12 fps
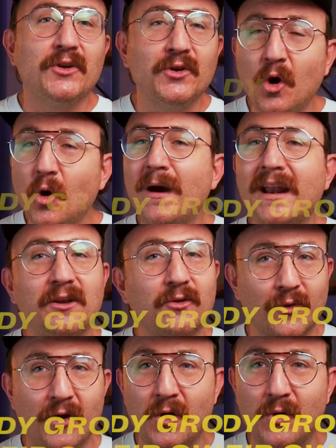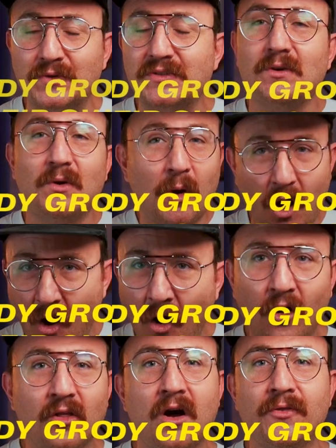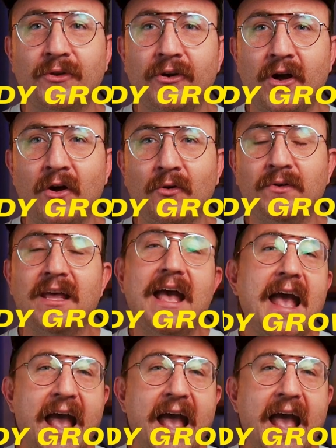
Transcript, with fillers: Nobody grows all on their own